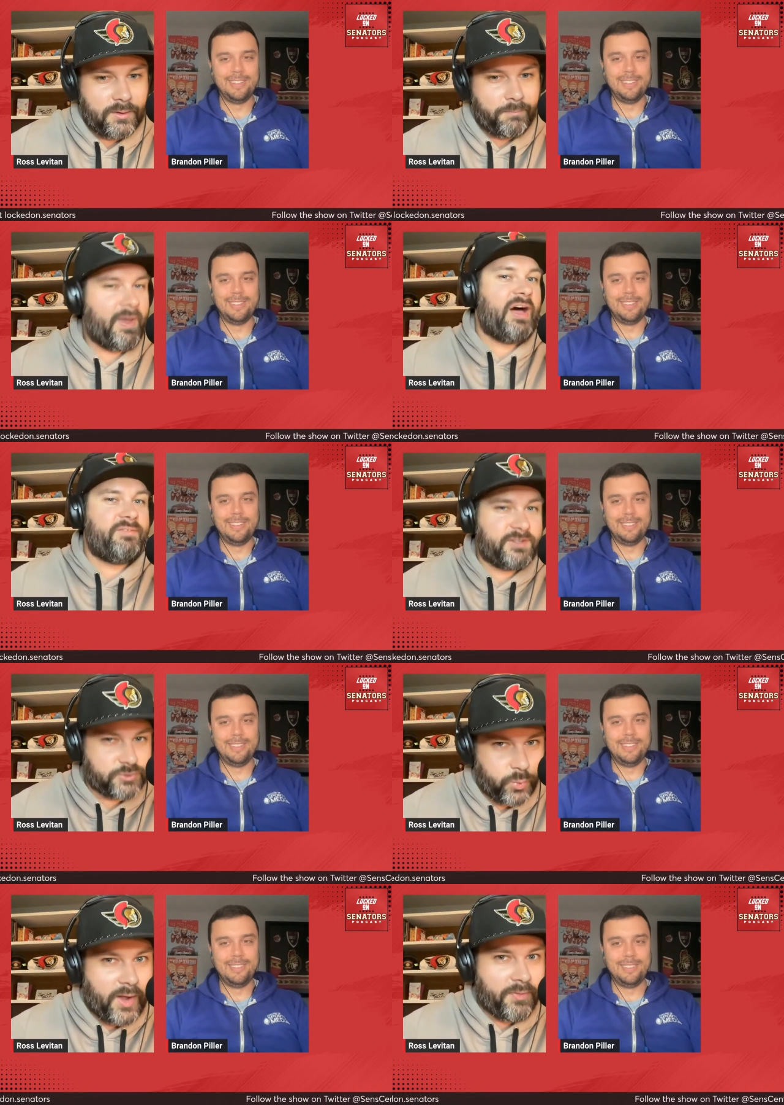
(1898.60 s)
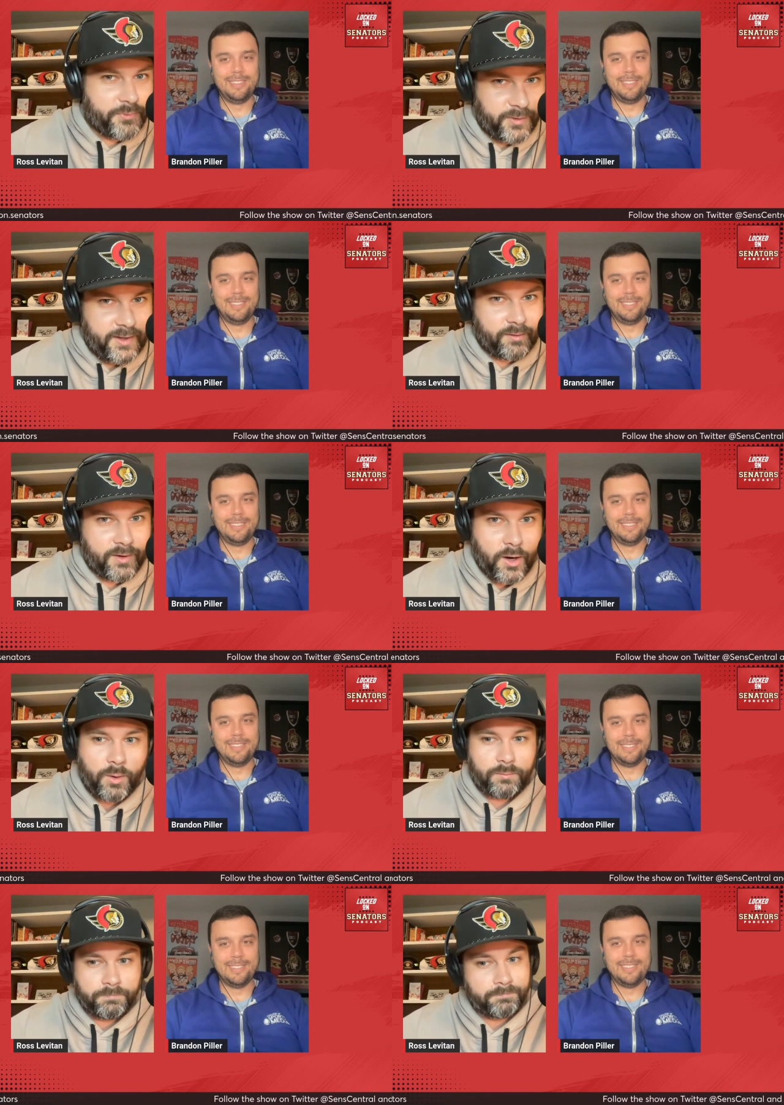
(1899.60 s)
Speaker 1: Belleville's won three in a
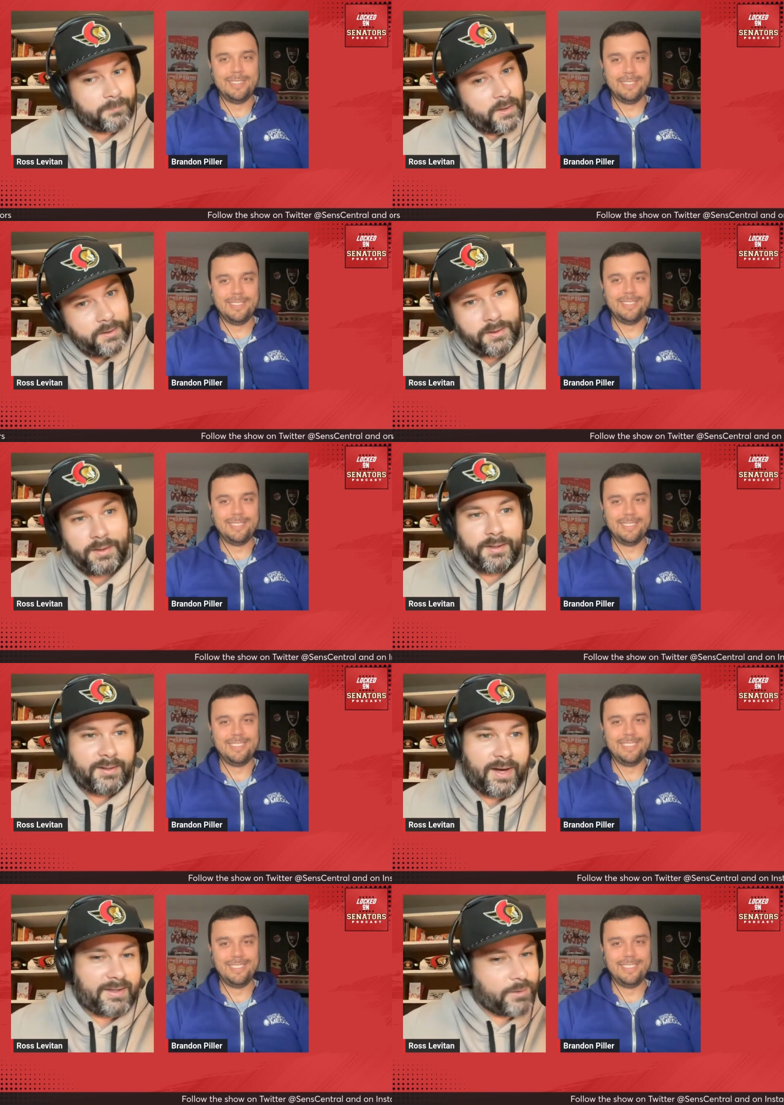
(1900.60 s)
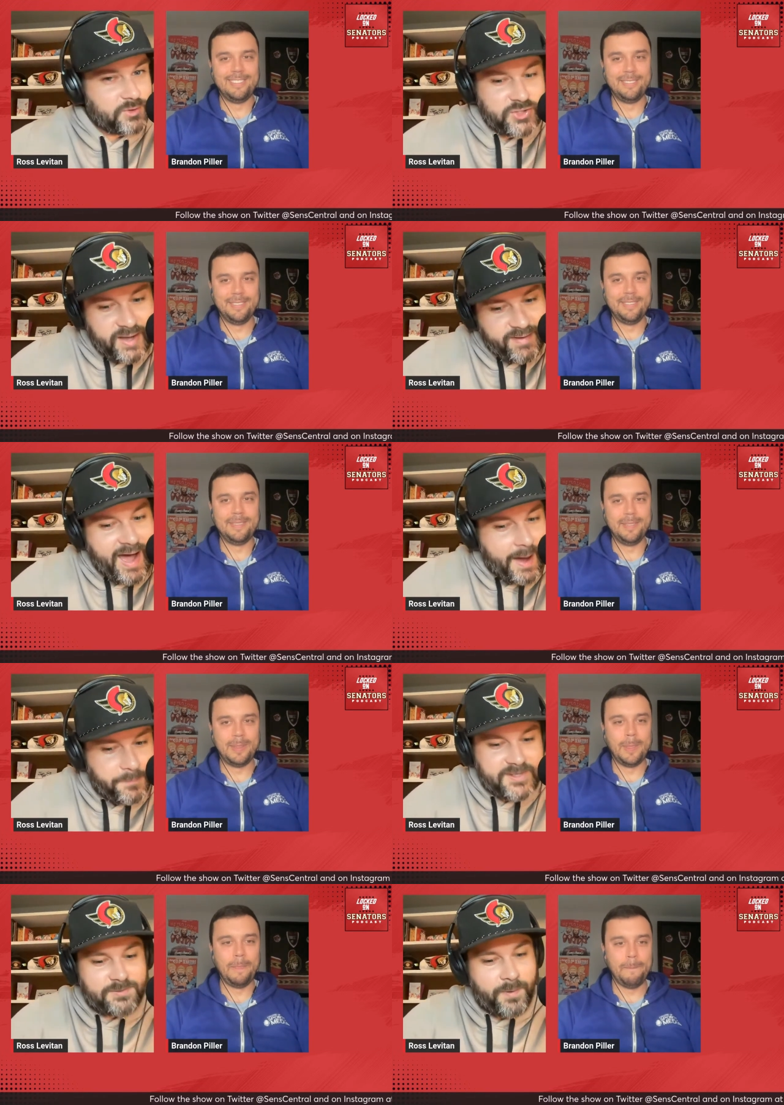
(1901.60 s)
row. I think we should have a
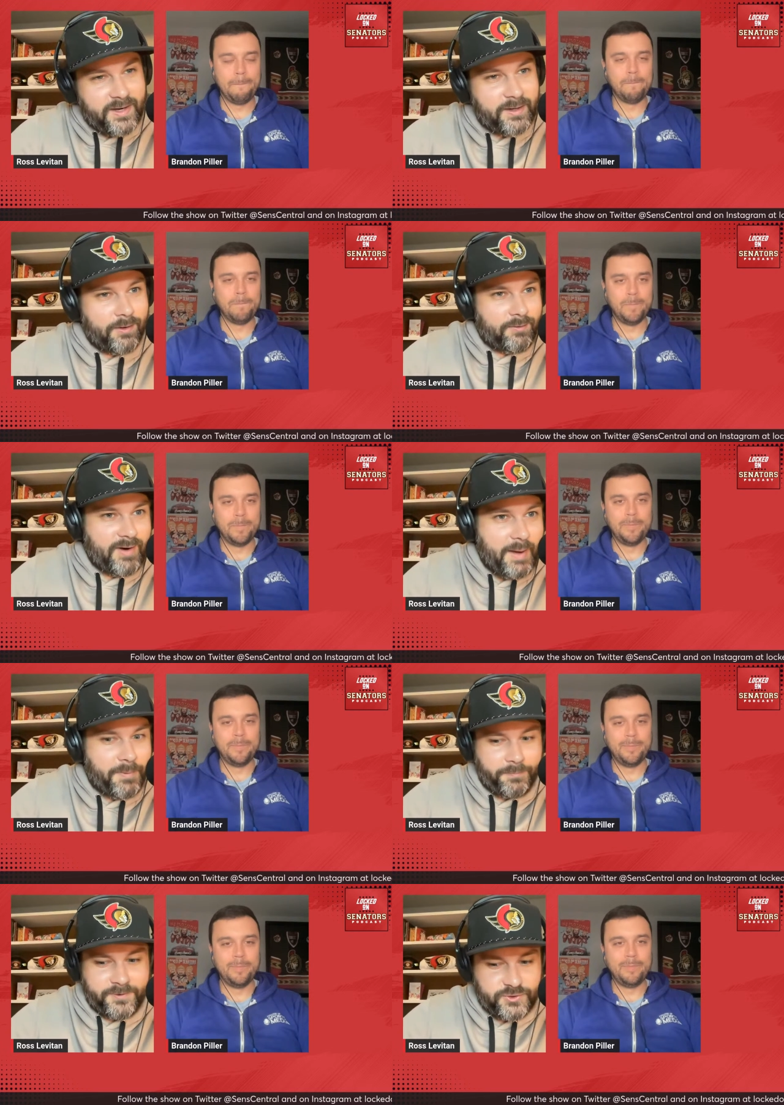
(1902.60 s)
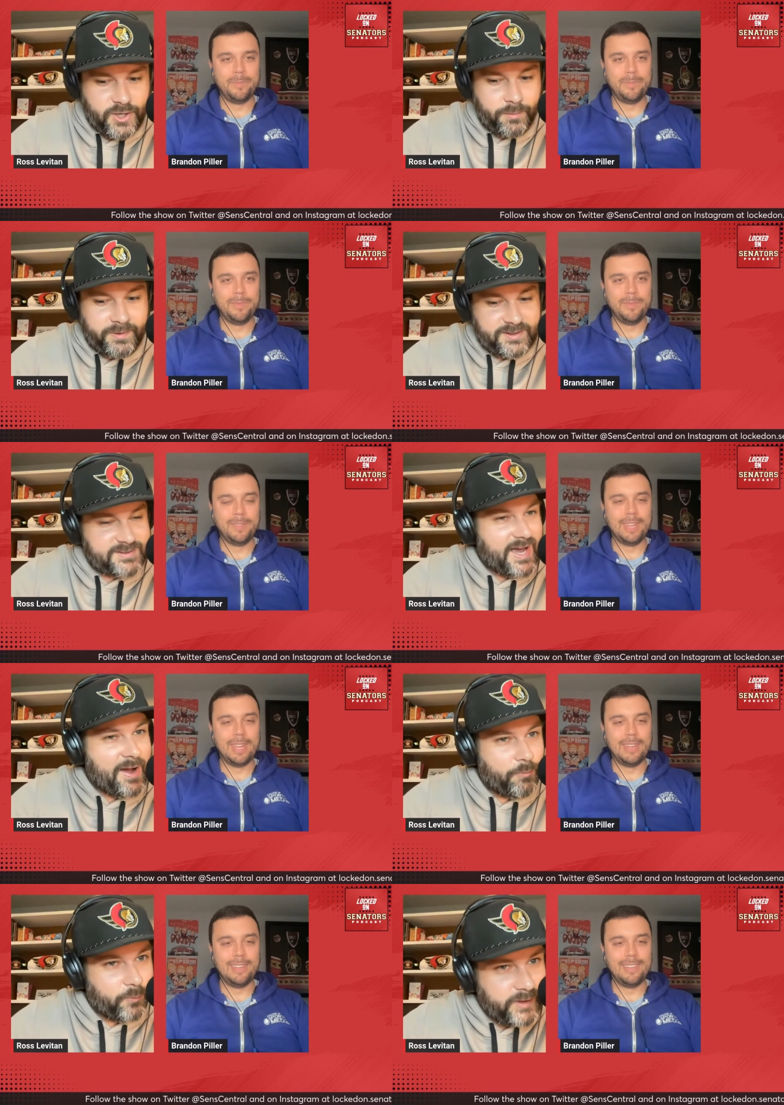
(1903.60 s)
happy spin here to wrap up the show because
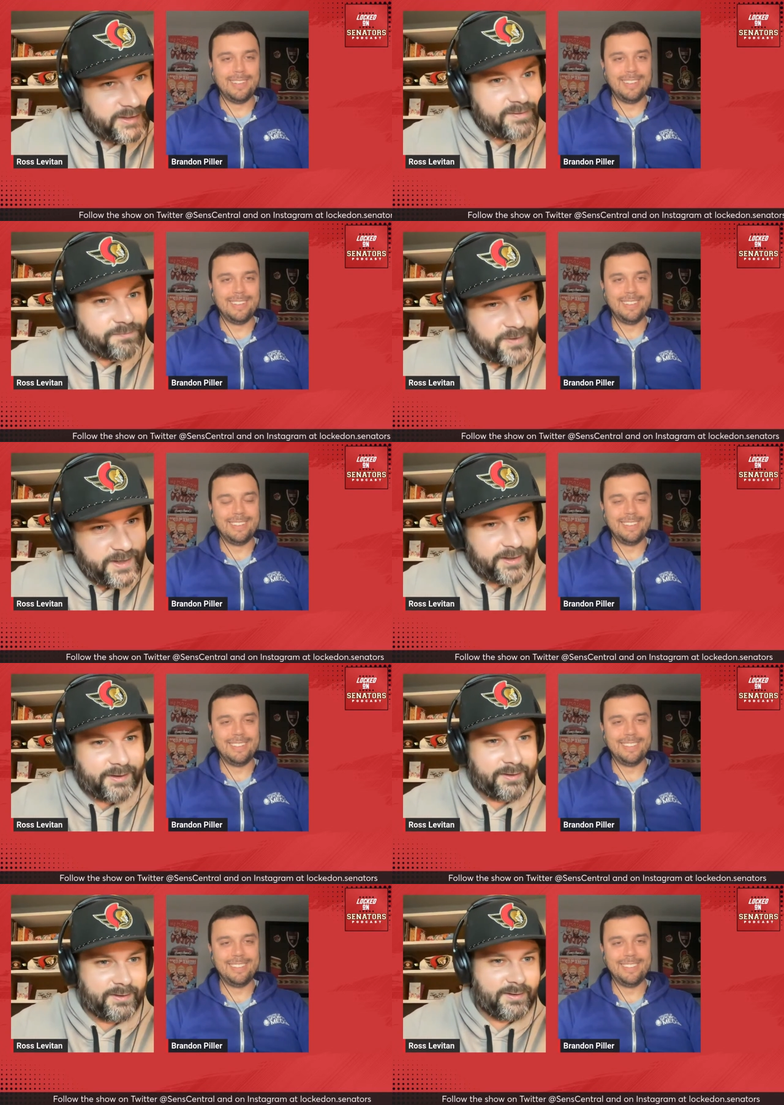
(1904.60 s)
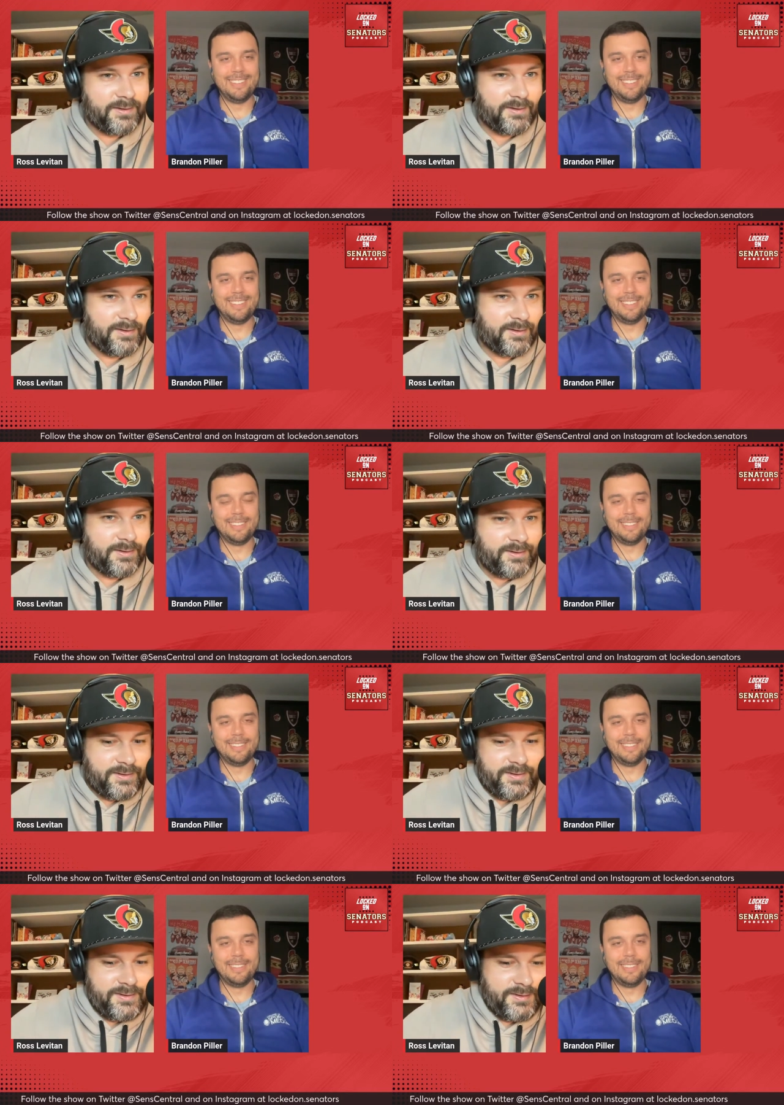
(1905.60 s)
I really feel
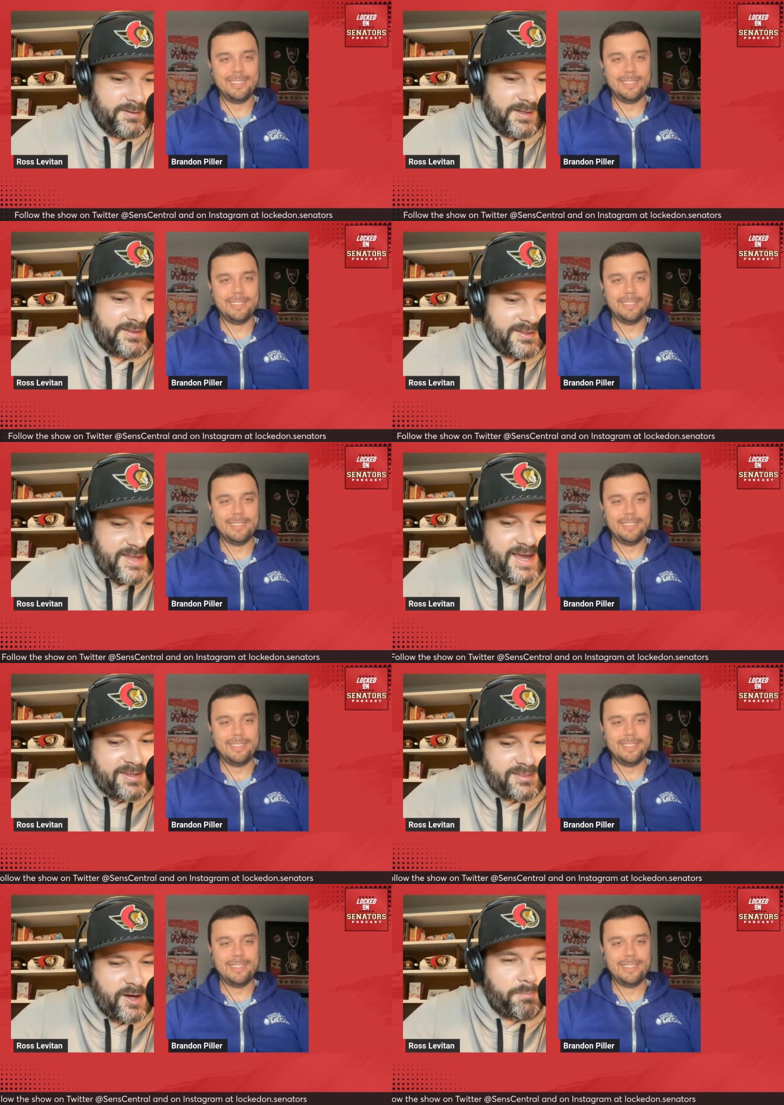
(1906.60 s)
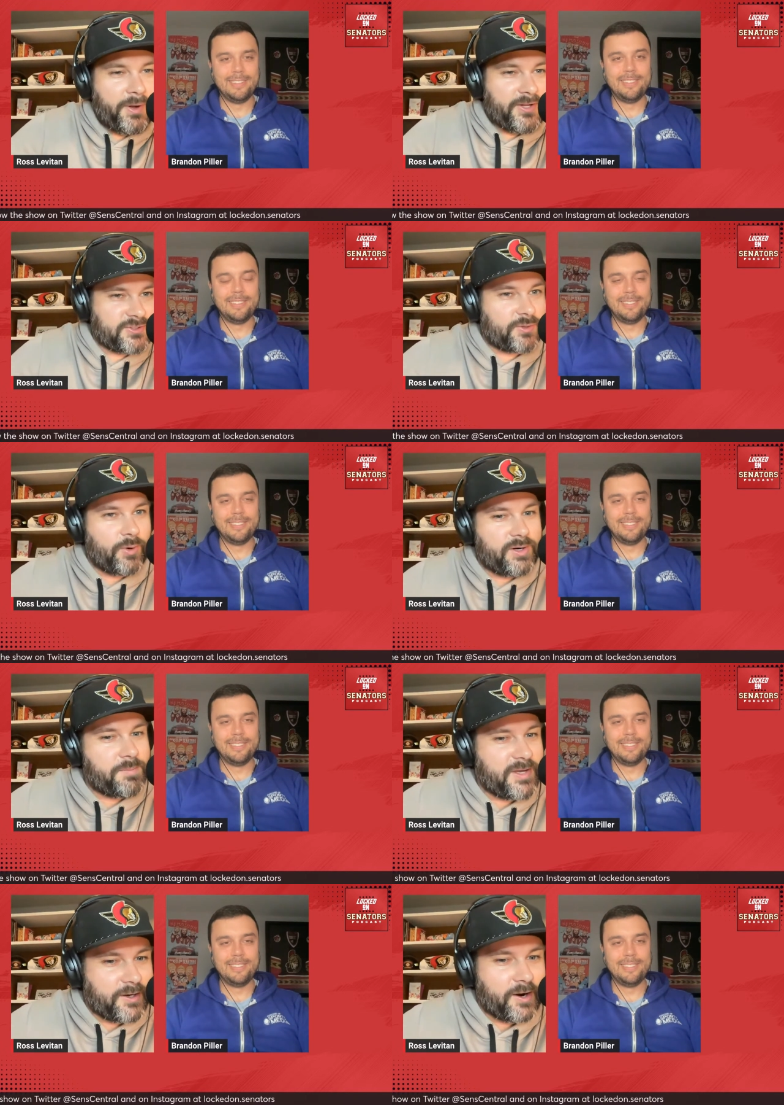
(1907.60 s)
like the tankathon balls are going to
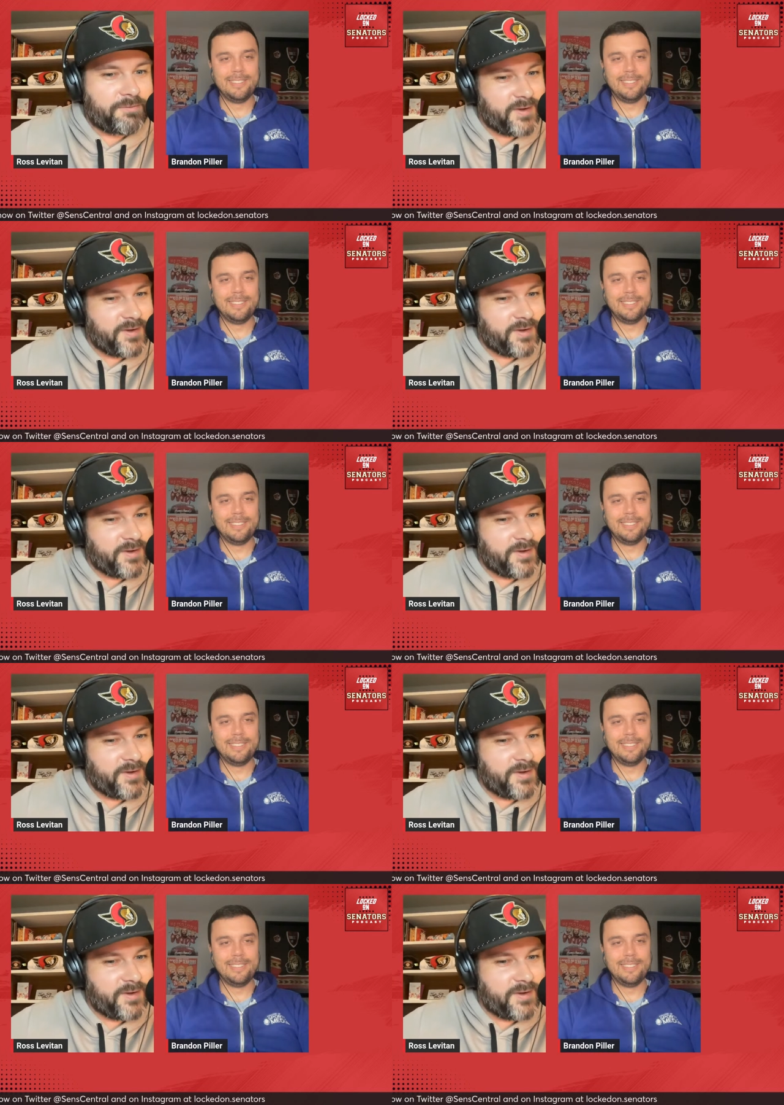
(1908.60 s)
be in our